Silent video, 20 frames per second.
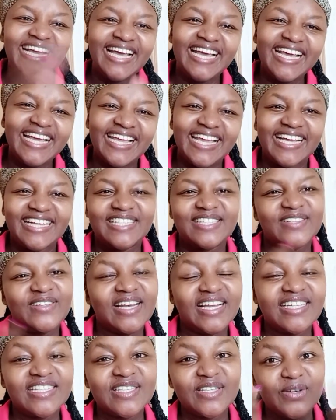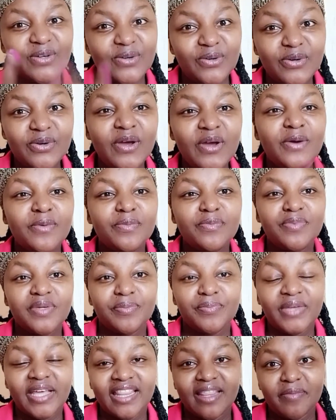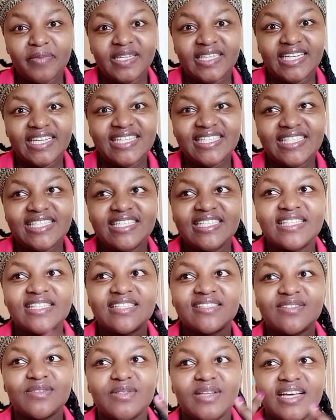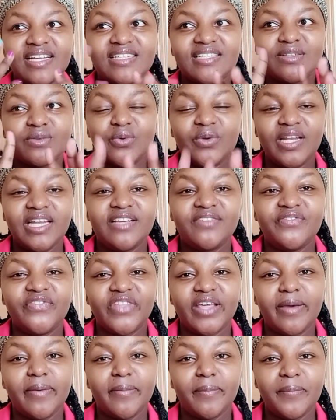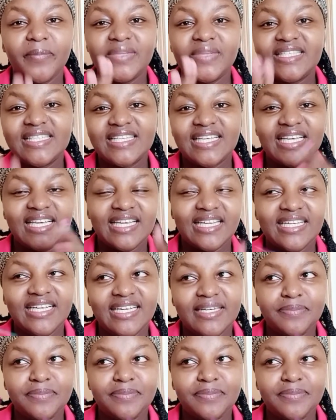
Yeah, so let's go prepare the mandazis so that we leave them ziki,